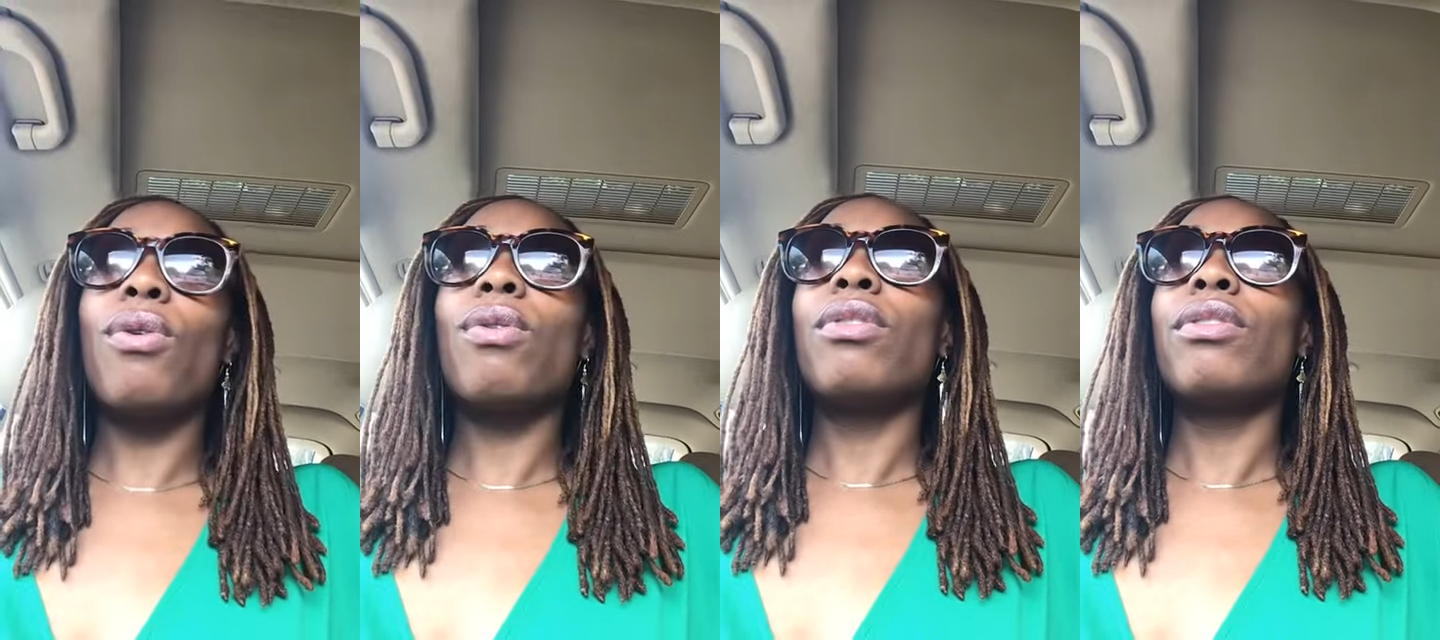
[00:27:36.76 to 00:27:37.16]

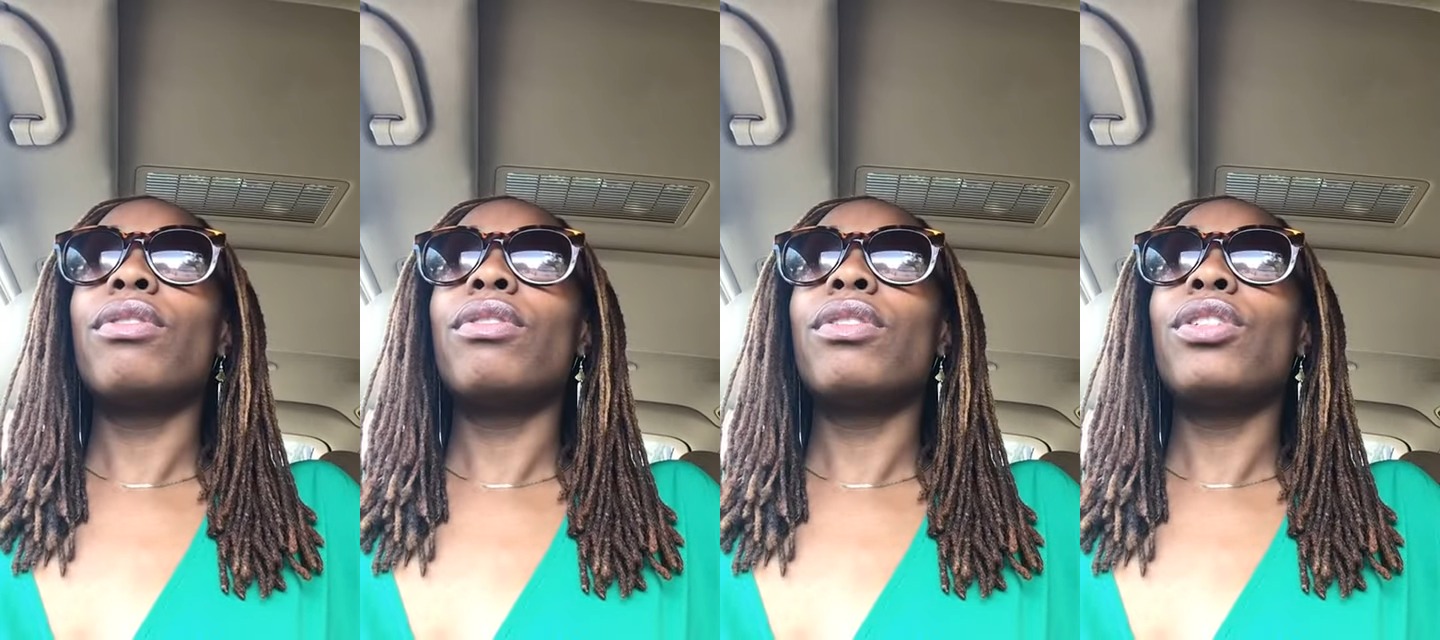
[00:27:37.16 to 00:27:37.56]

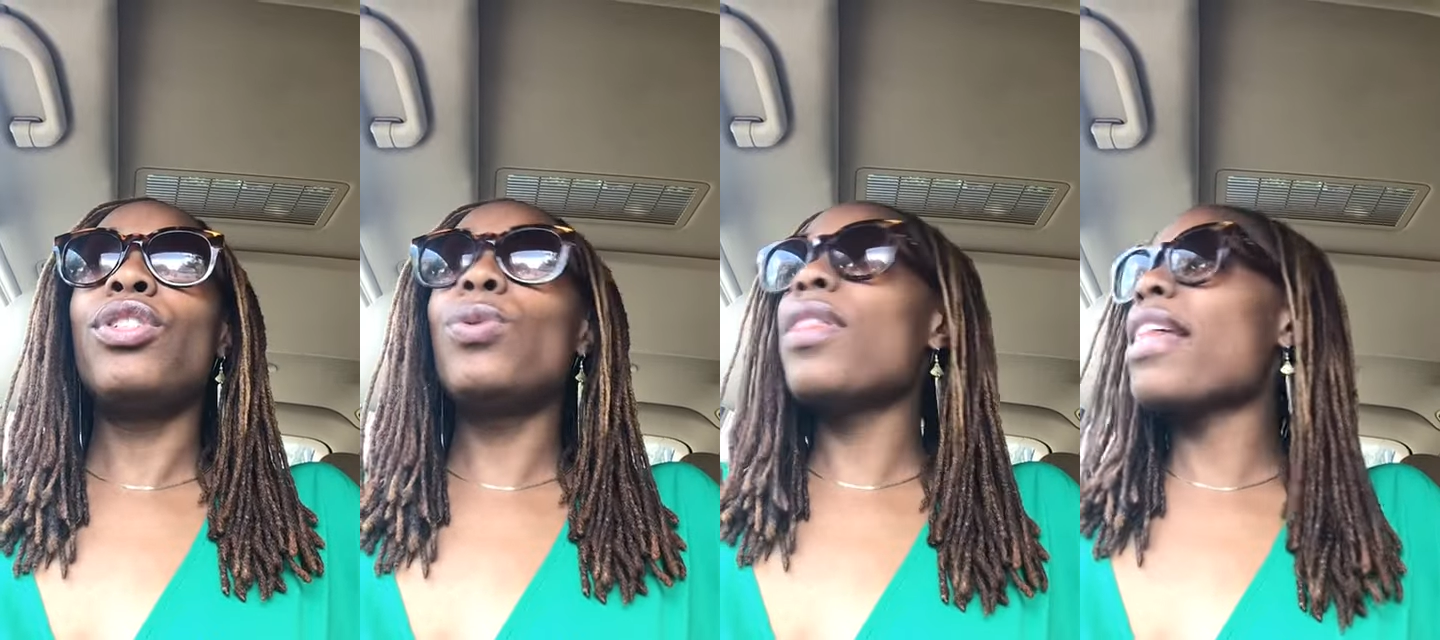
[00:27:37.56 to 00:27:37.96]
So
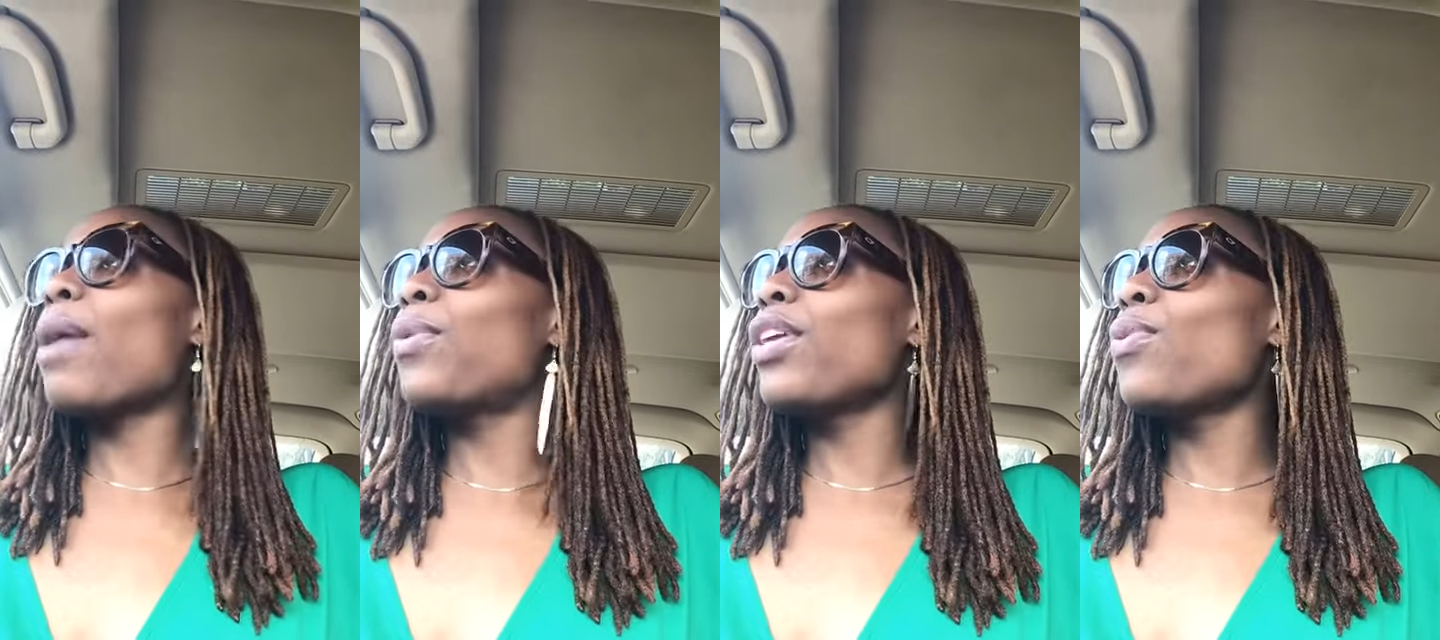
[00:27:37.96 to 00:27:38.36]

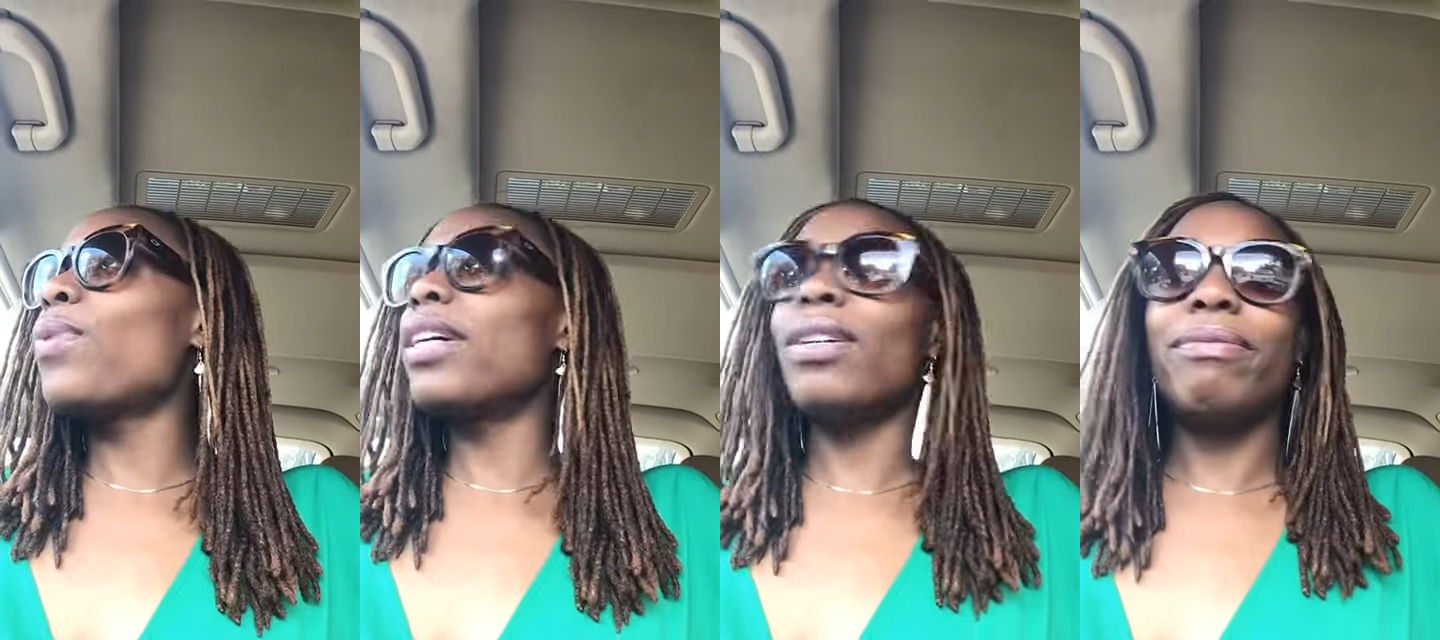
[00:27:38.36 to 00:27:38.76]
do with
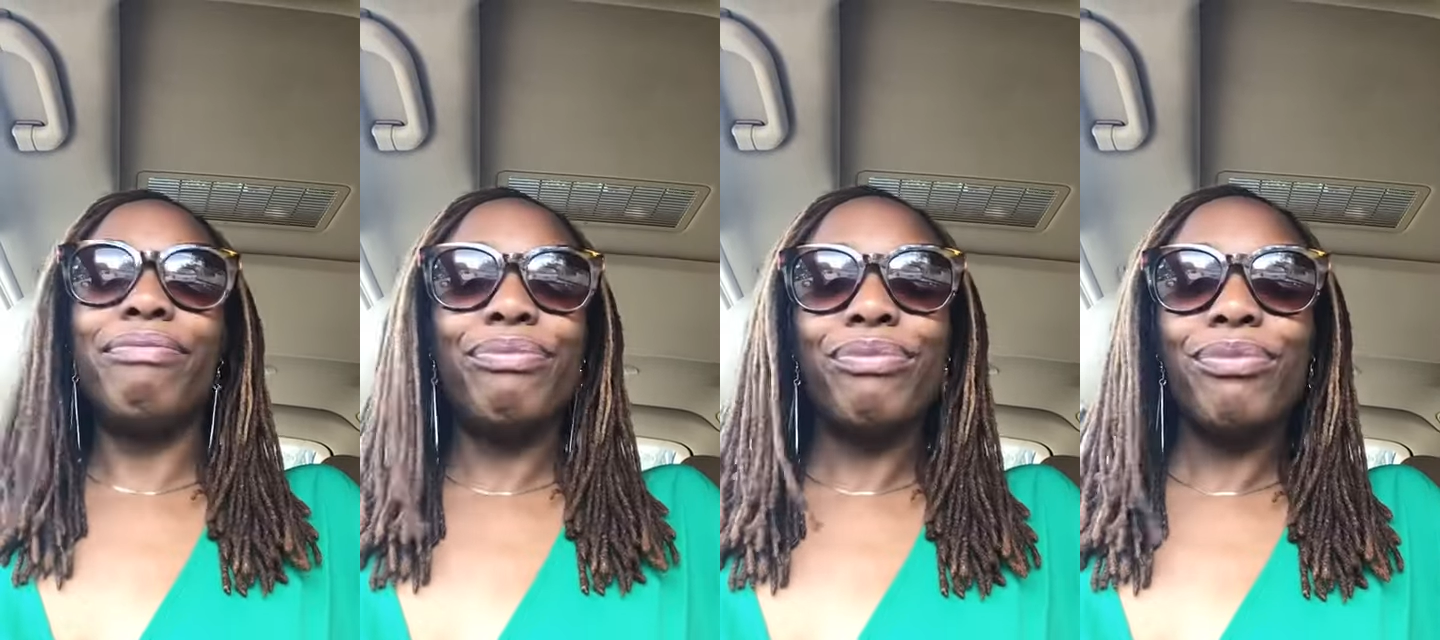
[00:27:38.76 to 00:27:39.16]
that what
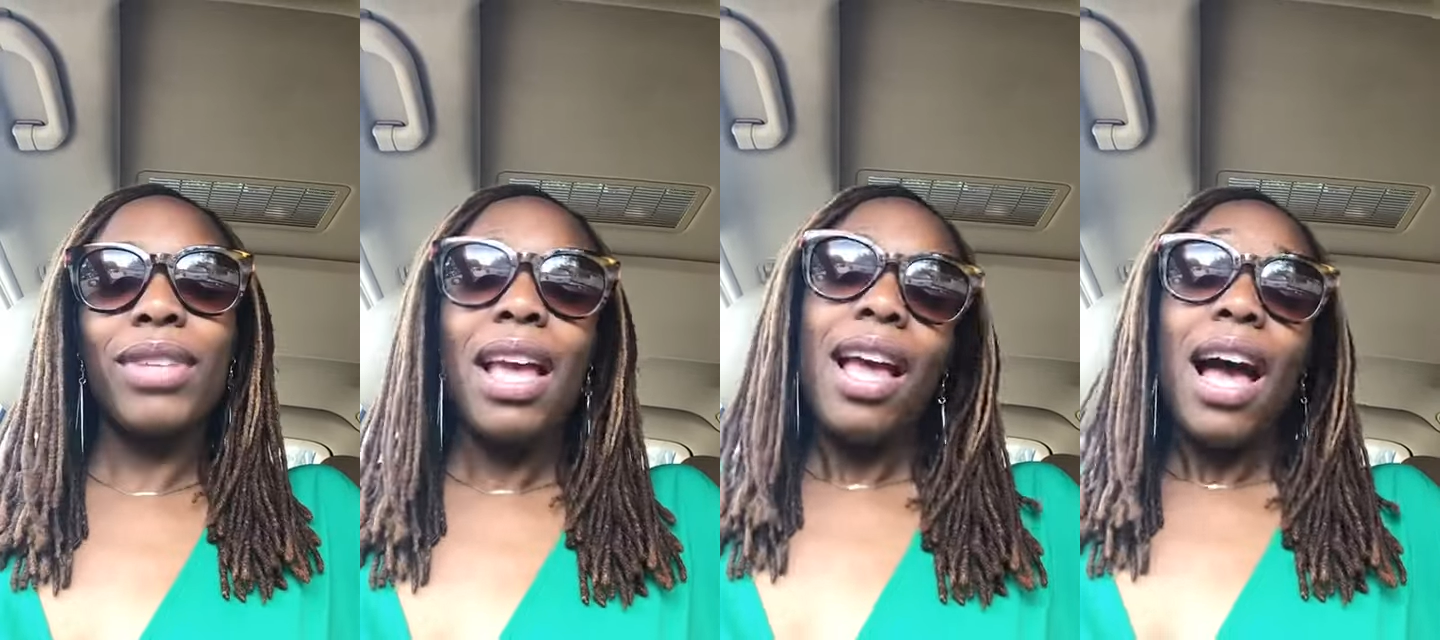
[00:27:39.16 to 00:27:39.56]
you will.